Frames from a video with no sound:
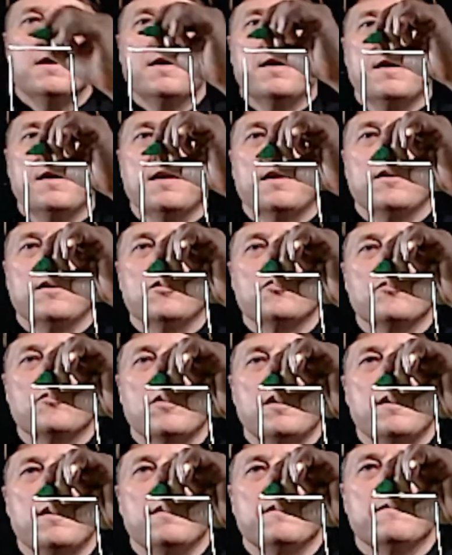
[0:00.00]
And I'm going to
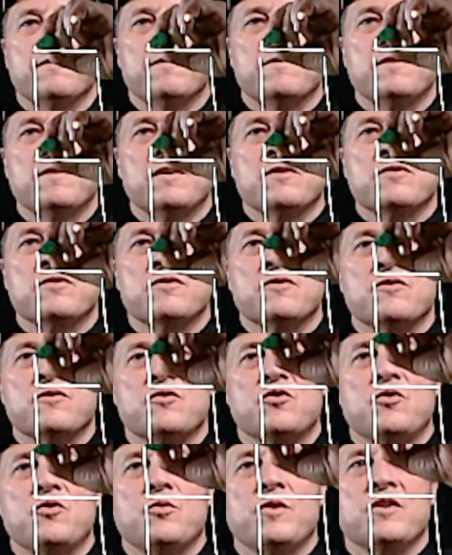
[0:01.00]
draw this
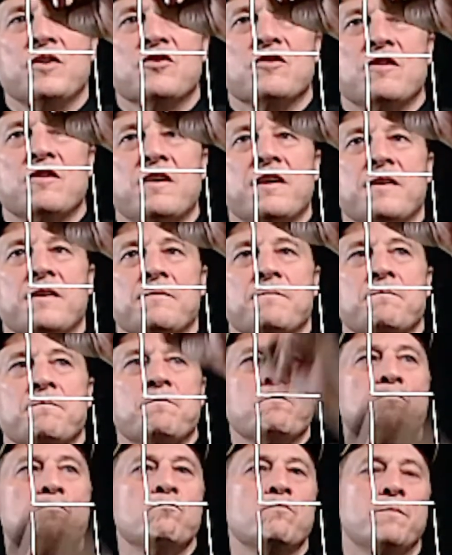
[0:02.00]
2-inch line.
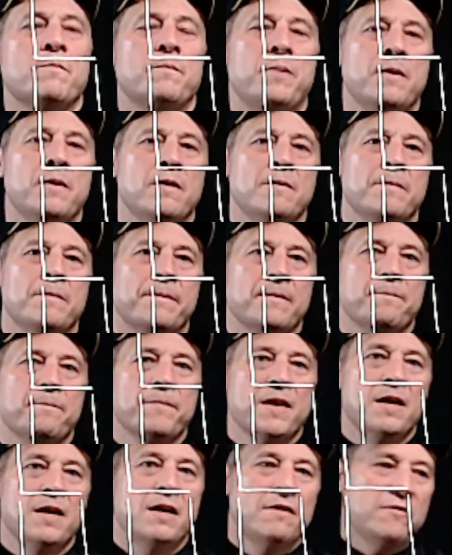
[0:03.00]

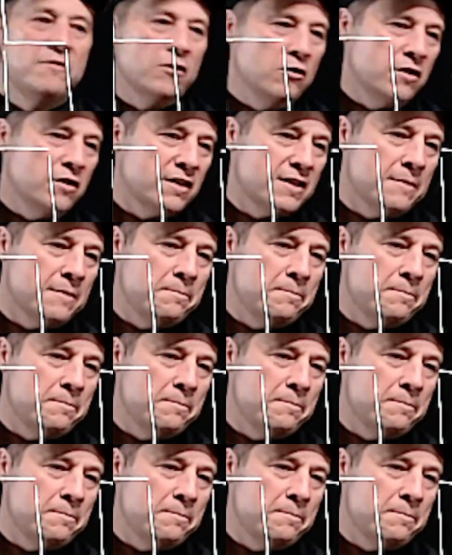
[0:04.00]
If you look at